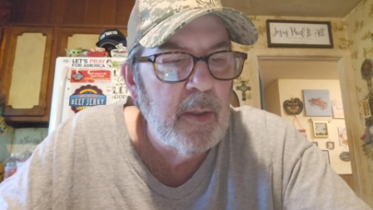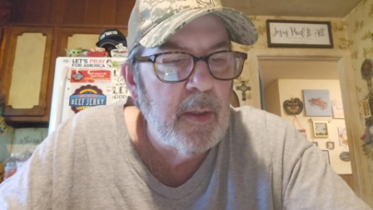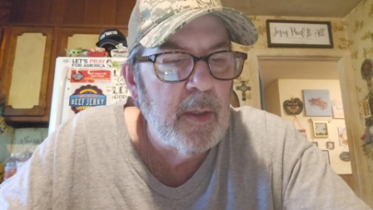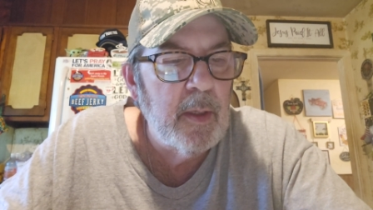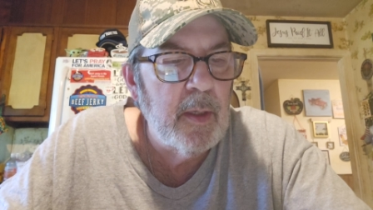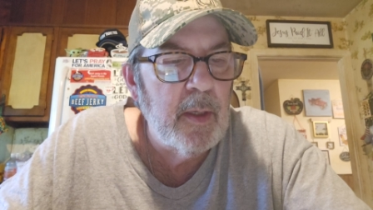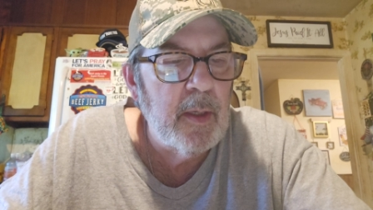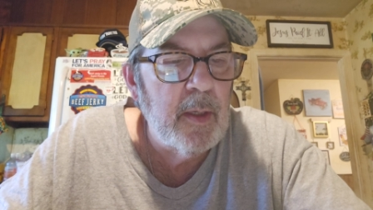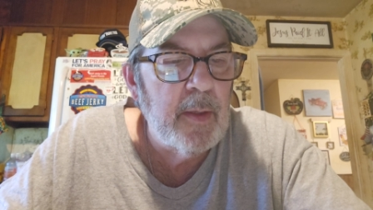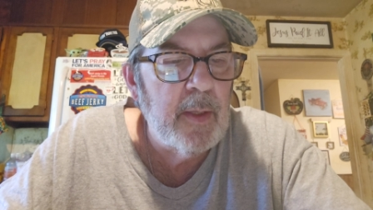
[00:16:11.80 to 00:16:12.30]

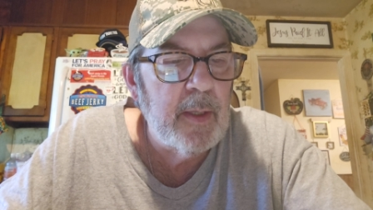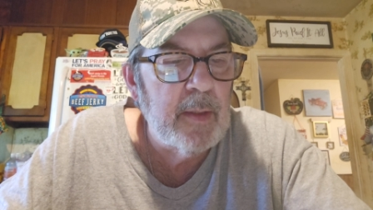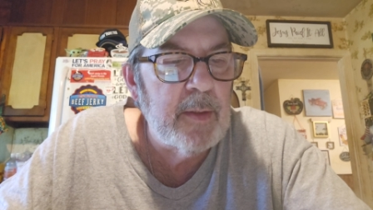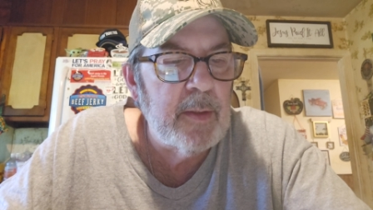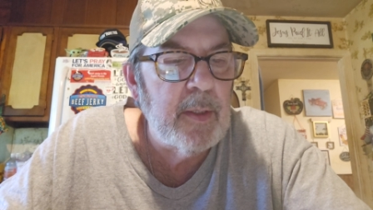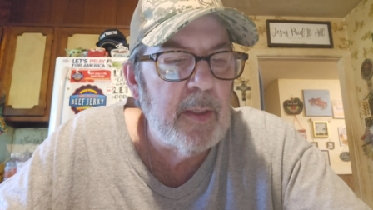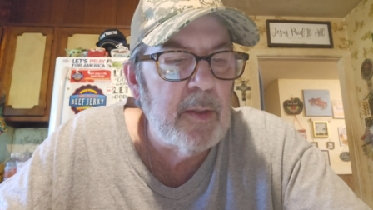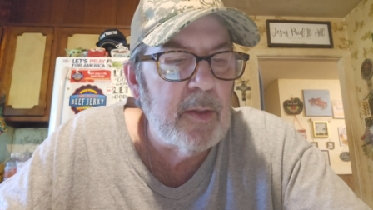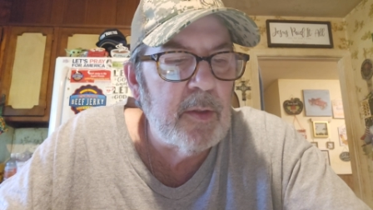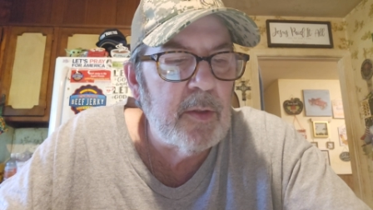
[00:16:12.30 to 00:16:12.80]
Uh,
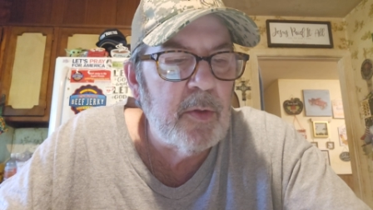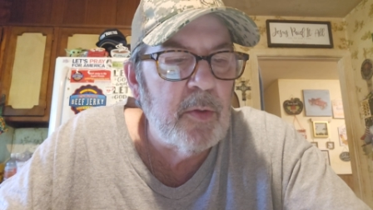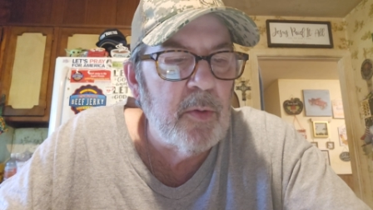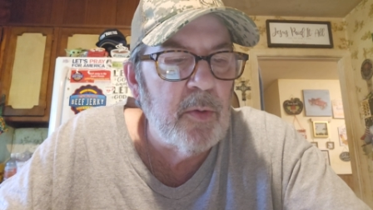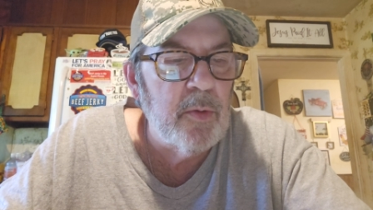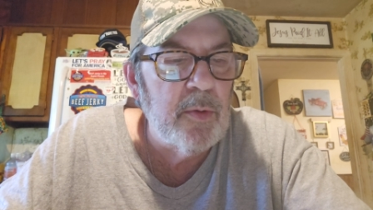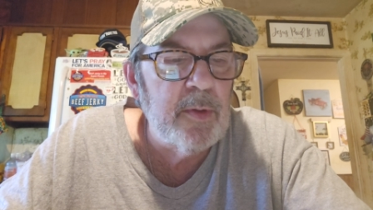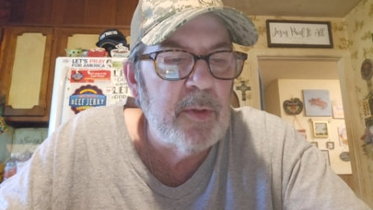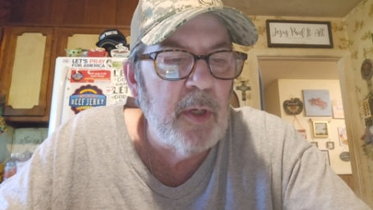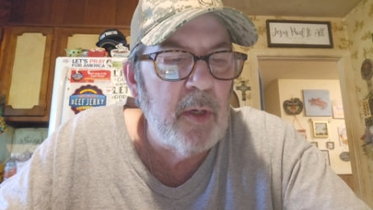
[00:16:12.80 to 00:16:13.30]
that's it.
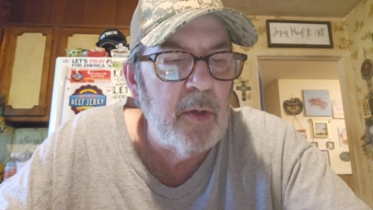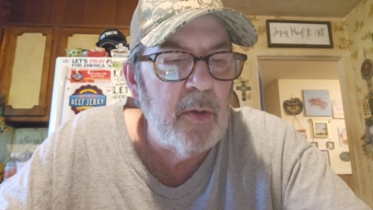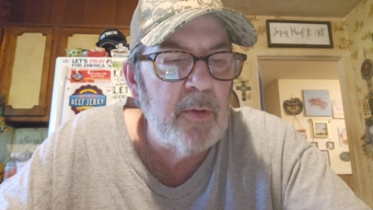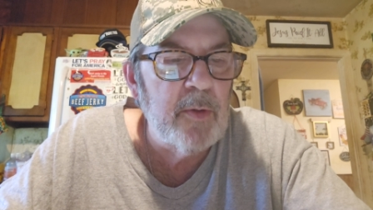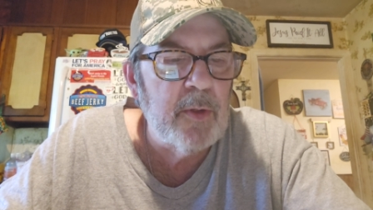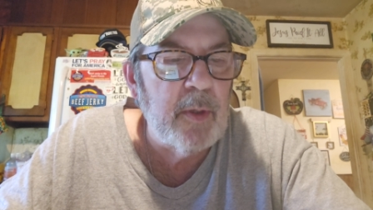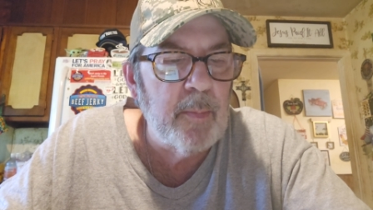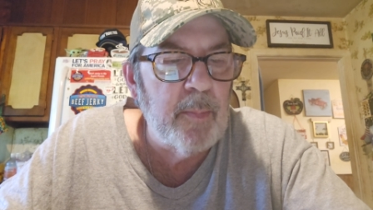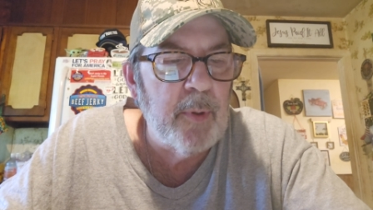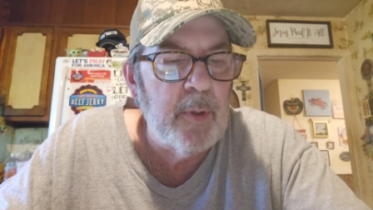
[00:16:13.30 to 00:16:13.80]
School
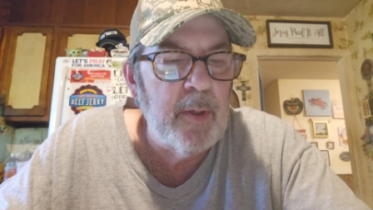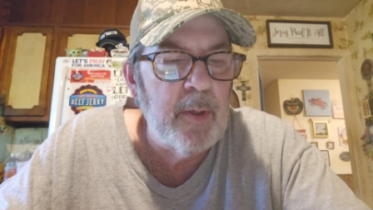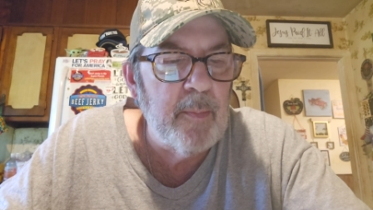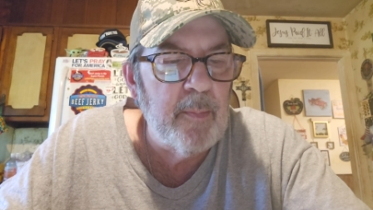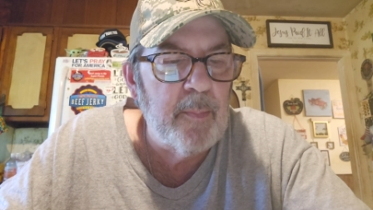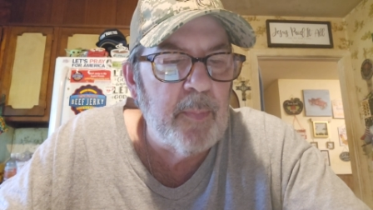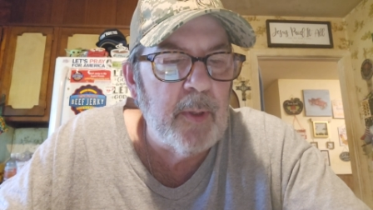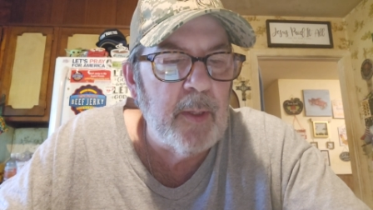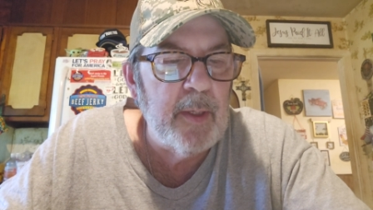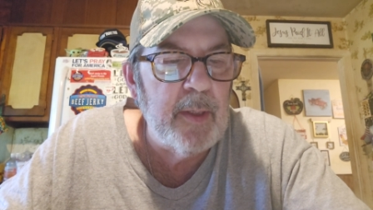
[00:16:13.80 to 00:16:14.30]
zones are put
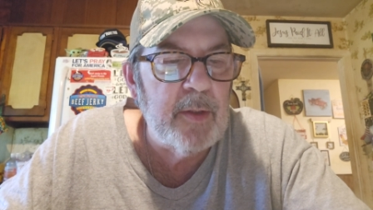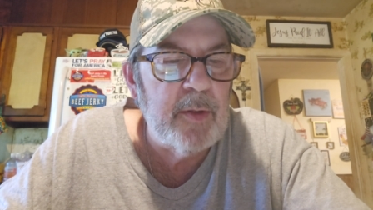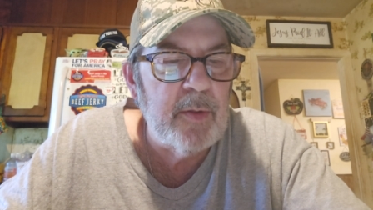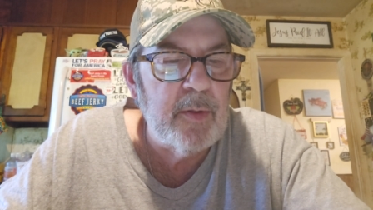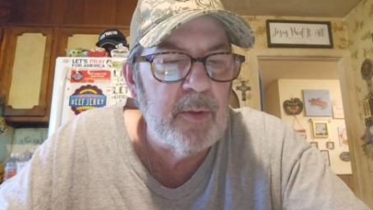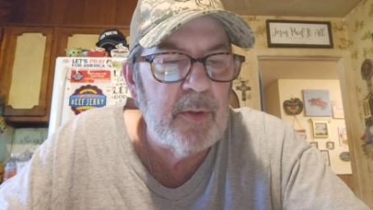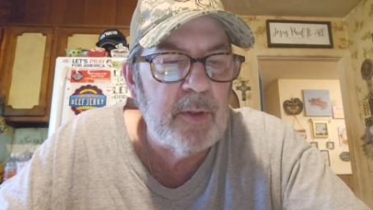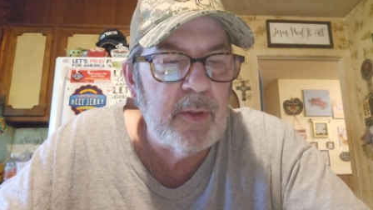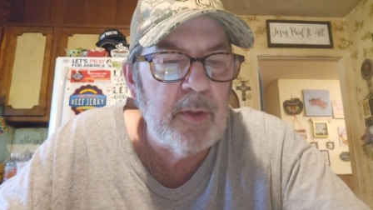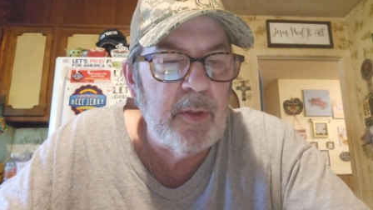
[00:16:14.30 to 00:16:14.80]
in place
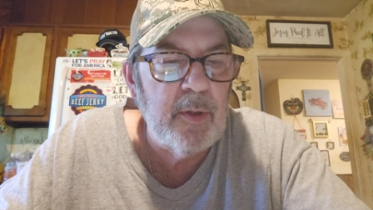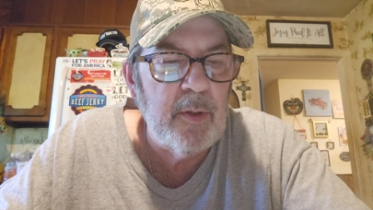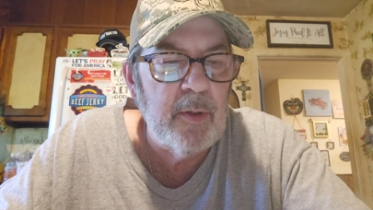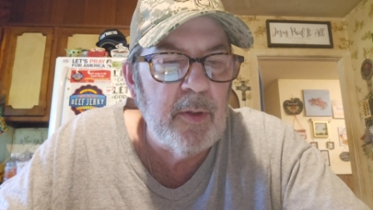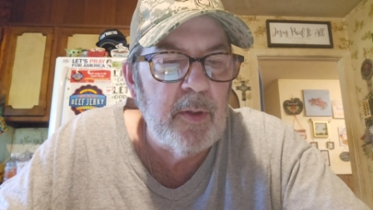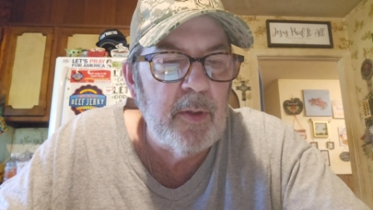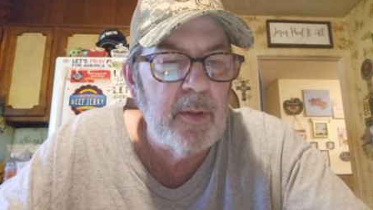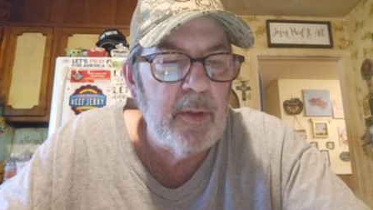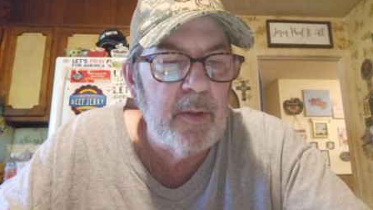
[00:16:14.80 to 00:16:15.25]
to ensure,